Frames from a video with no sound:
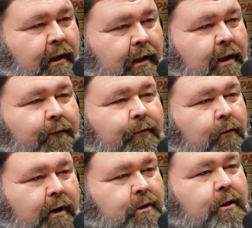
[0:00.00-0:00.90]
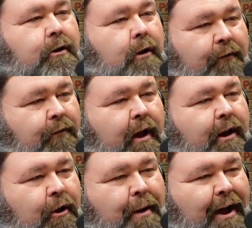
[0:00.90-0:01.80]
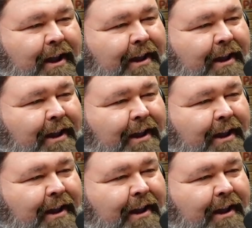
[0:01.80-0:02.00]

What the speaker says: live the rest of your life like nobody.